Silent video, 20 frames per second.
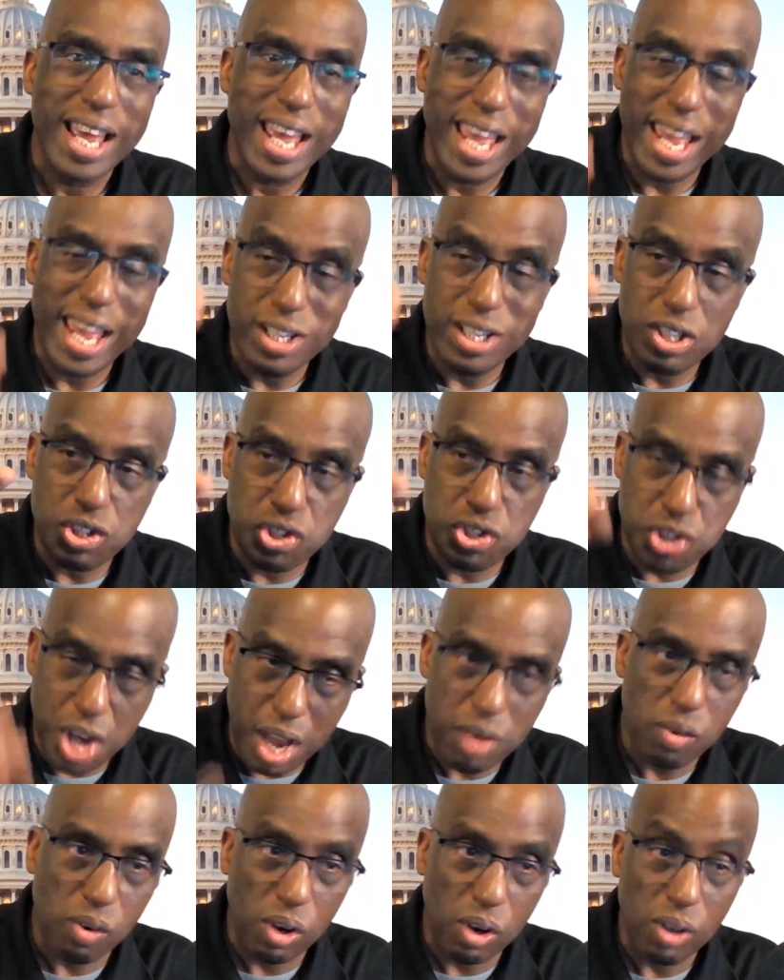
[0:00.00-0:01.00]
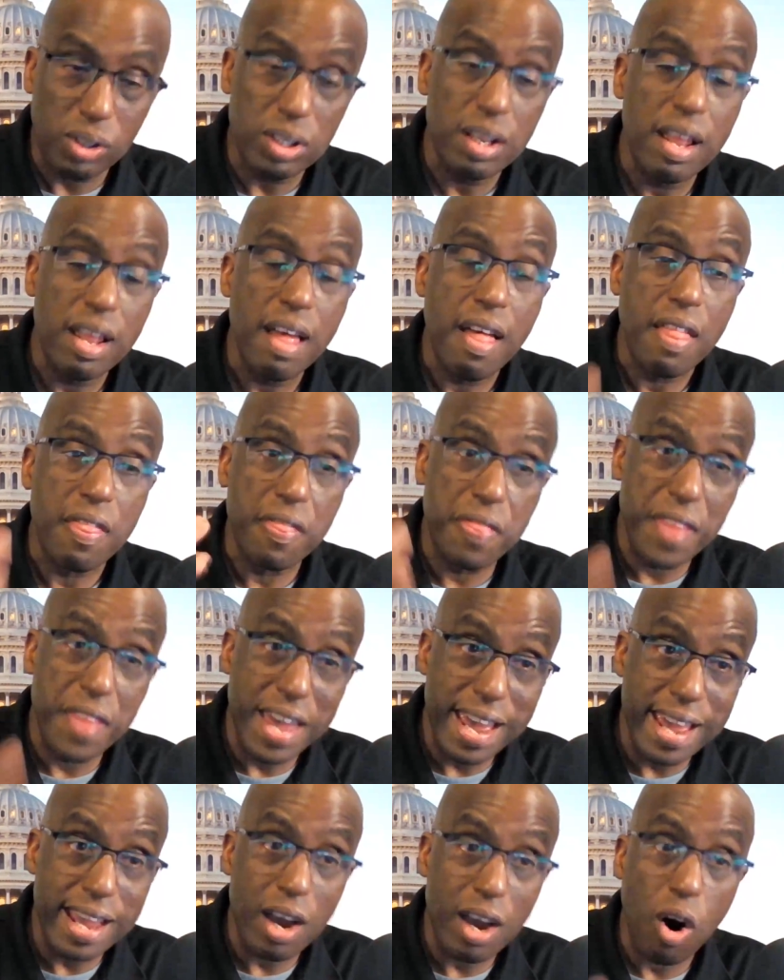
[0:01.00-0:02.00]
in general,
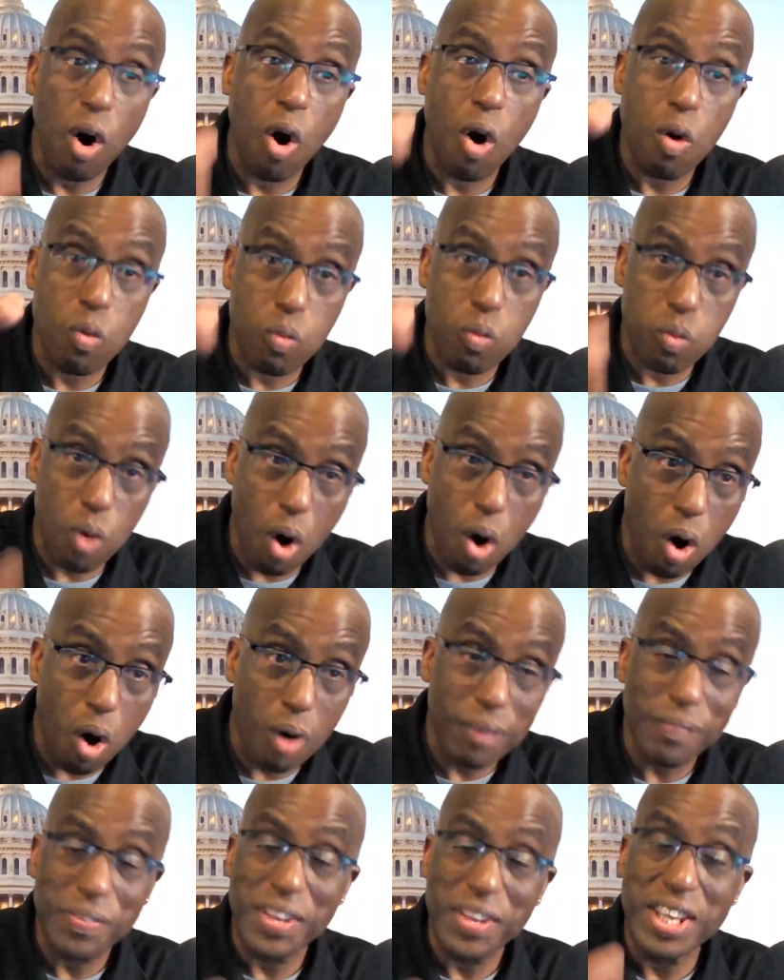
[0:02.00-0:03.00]
they are wrong.